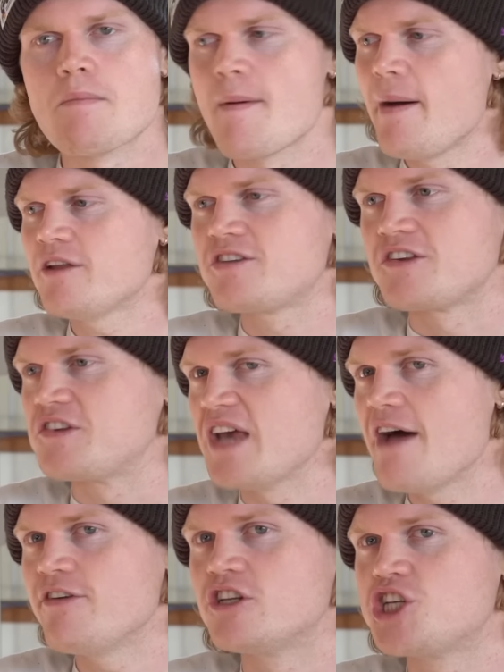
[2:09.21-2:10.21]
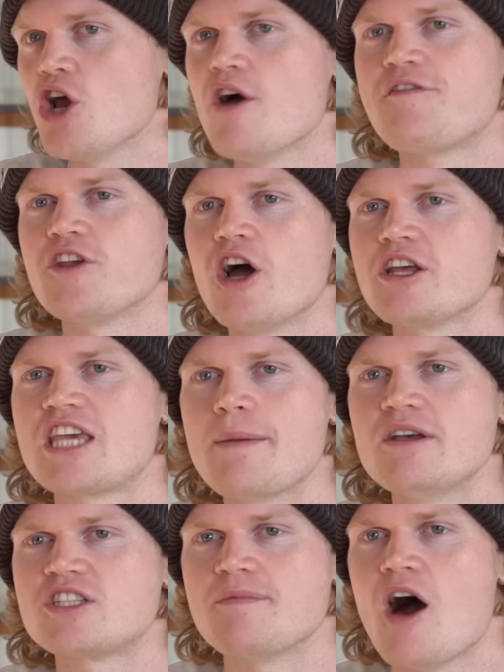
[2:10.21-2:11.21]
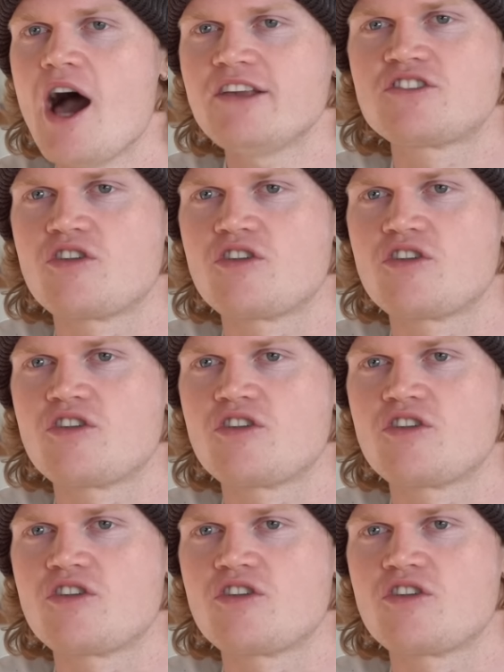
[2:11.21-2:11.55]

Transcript: I'm about to savage you if you don't give me some ice